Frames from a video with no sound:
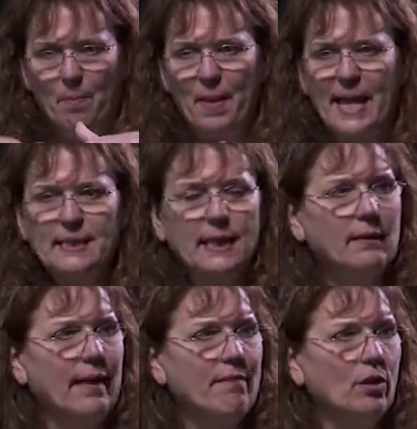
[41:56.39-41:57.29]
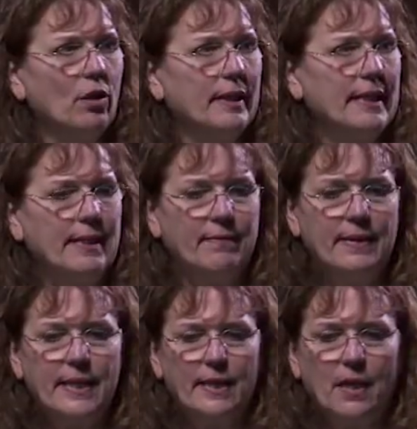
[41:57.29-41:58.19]
basic level in
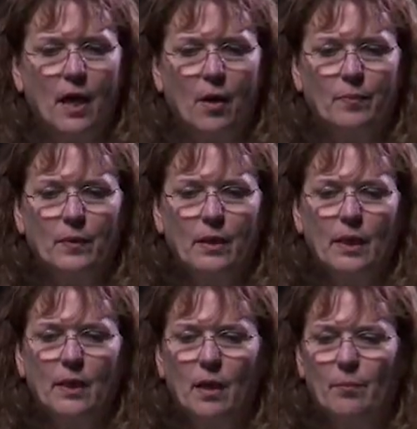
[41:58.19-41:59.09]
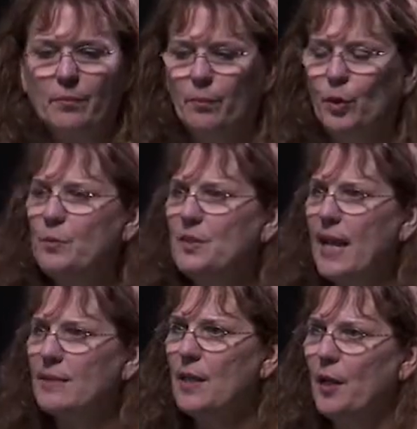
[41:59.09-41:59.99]
the Bloom's
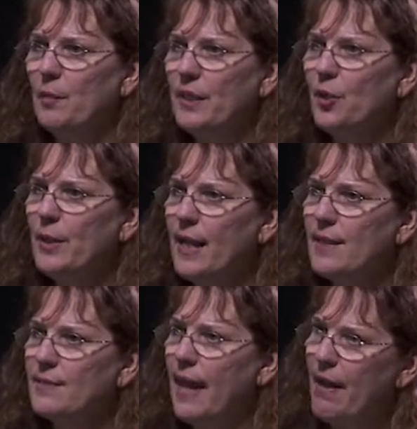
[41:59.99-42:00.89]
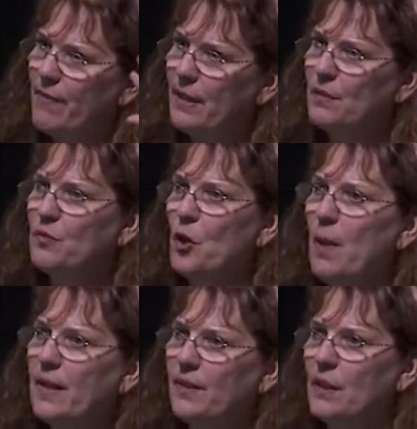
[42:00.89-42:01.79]
taxonomy. He has the affective
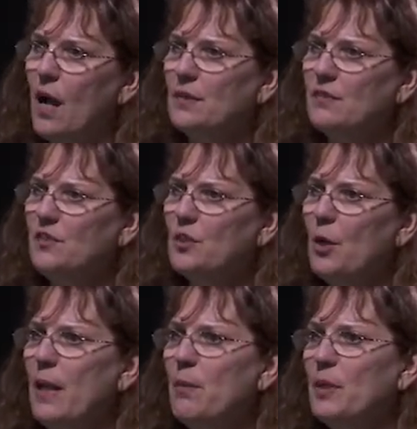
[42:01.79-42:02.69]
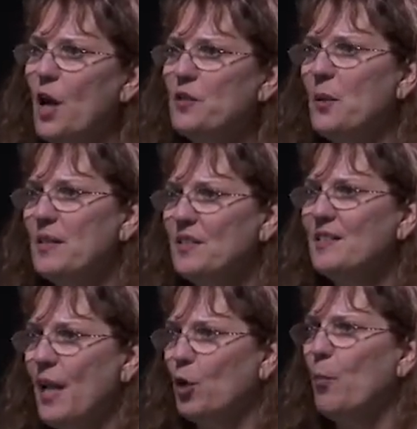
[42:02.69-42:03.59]
domain, the cognitive domain, but he also has the
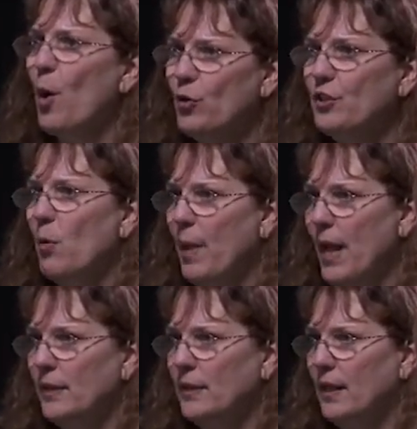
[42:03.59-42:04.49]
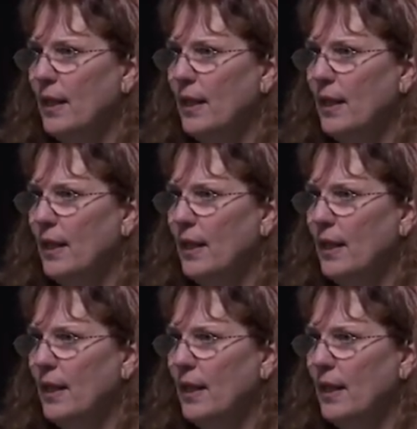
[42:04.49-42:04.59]
psychomotor domain.